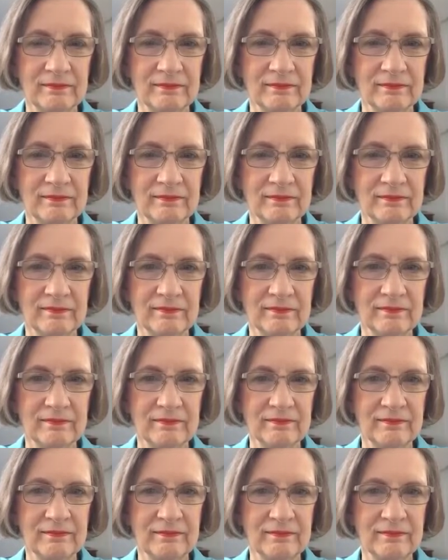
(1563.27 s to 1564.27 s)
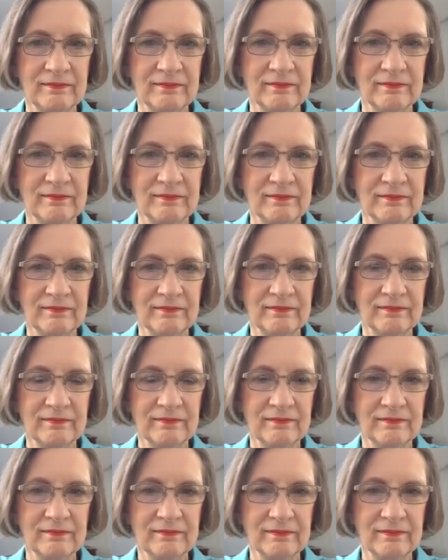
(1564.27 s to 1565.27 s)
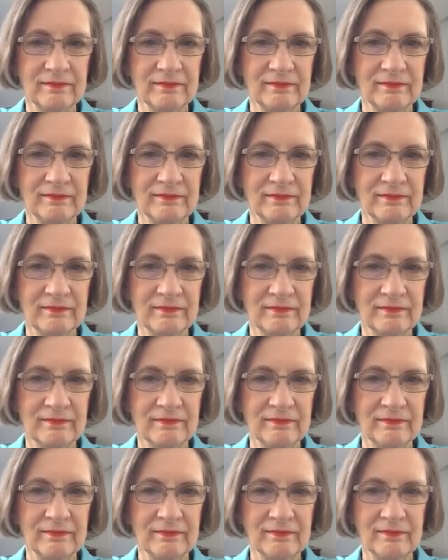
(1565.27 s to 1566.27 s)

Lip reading: [no speech]